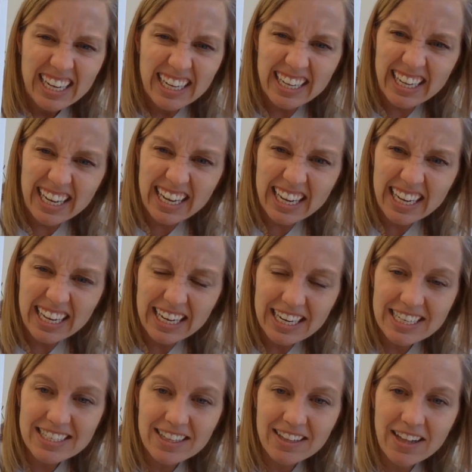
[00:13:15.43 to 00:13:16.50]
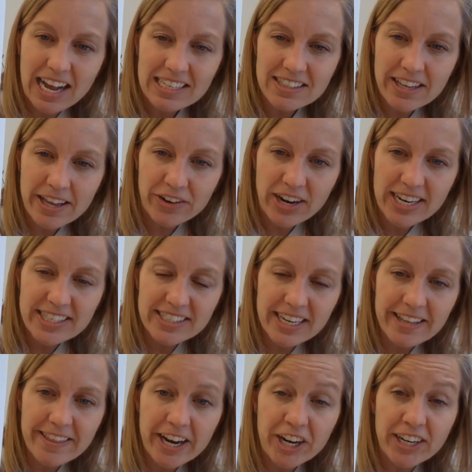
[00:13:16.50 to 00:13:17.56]
I is the last letter I
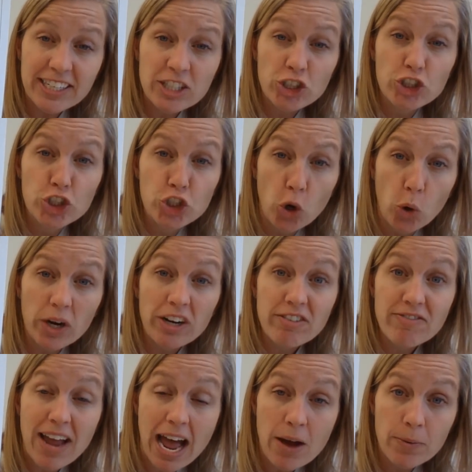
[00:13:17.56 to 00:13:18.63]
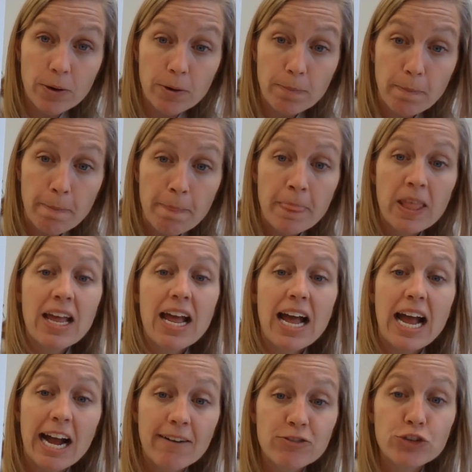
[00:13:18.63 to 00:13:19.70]
see there, and it's a short vowel.
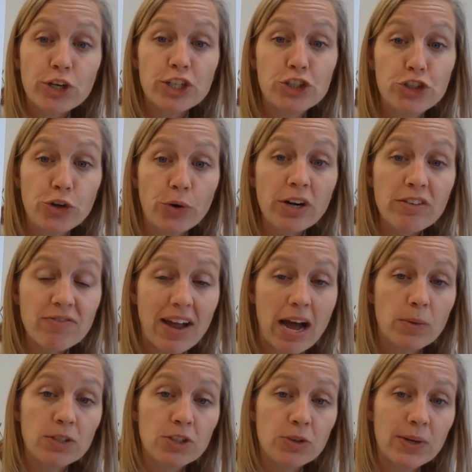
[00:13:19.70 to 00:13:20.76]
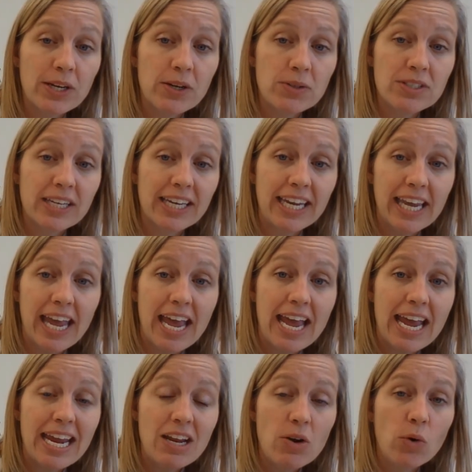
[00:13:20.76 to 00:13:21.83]
After a short vowel, do we use a
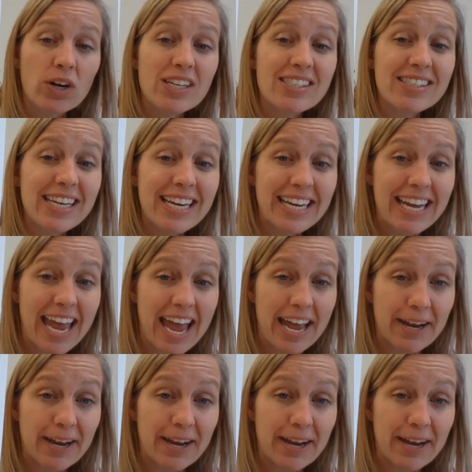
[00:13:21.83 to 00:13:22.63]
K or a CK?